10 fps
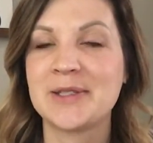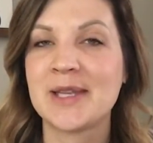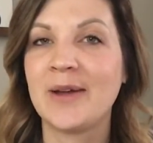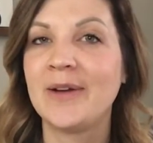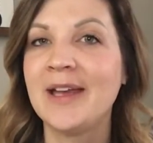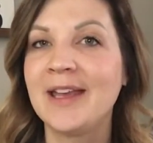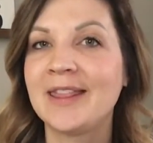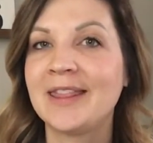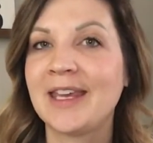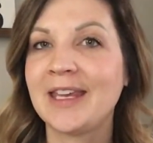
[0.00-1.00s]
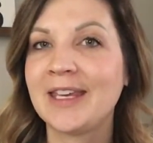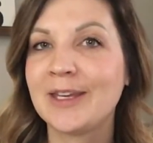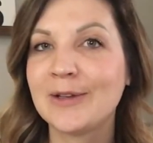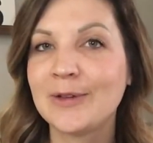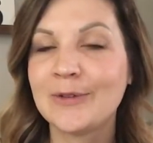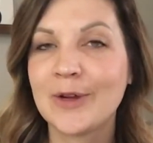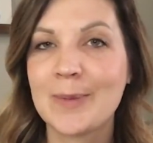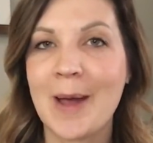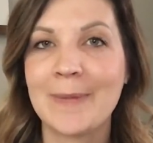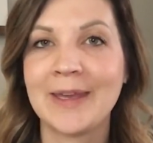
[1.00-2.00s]
So thank you for
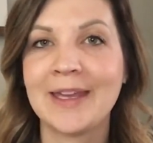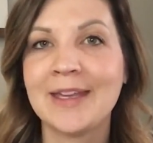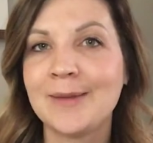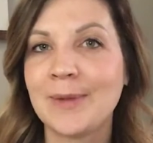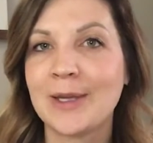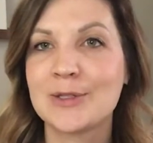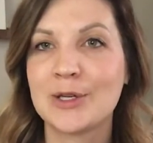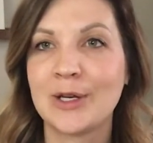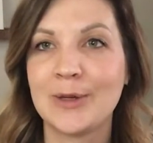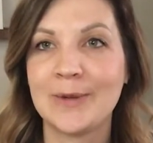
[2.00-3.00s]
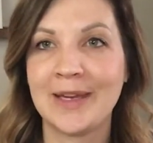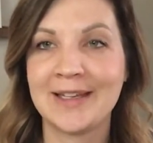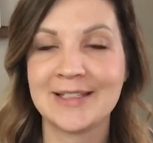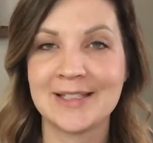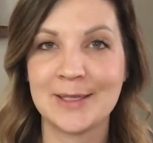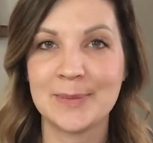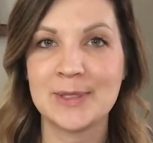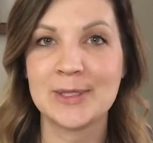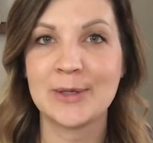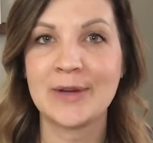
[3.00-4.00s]
popping in. Make sure you hit
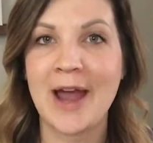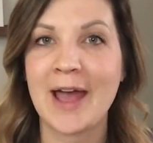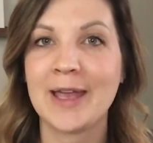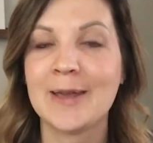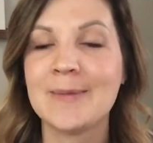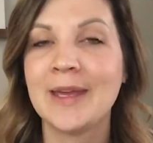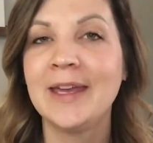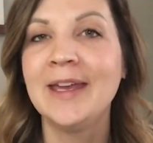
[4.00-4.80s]
subscribe.